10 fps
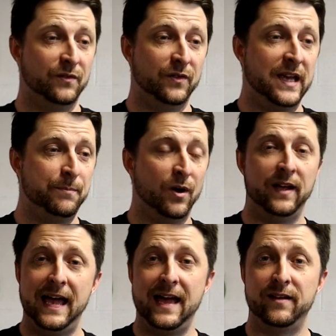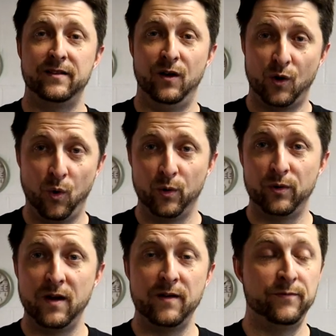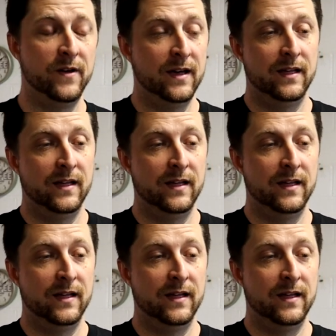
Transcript: they probably had a quarter of.